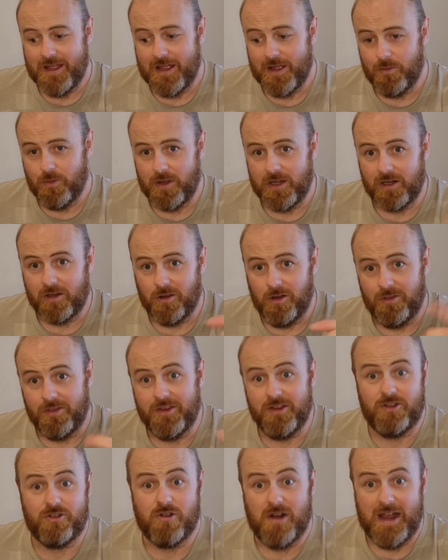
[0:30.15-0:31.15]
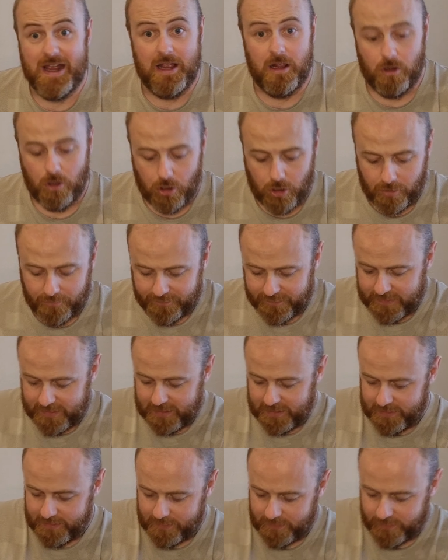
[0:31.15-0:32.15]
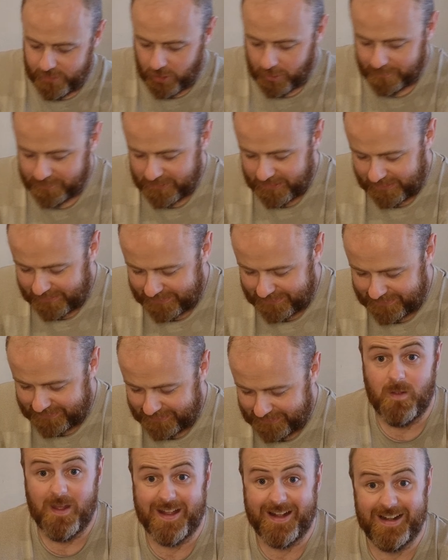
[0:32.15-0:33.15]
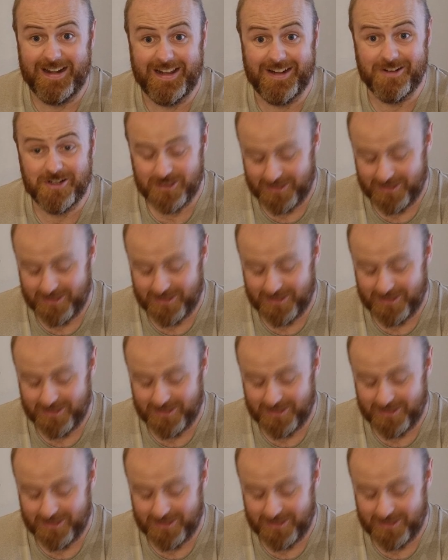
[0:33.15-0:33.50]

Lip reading: what do you call it, the trial of the objects at a later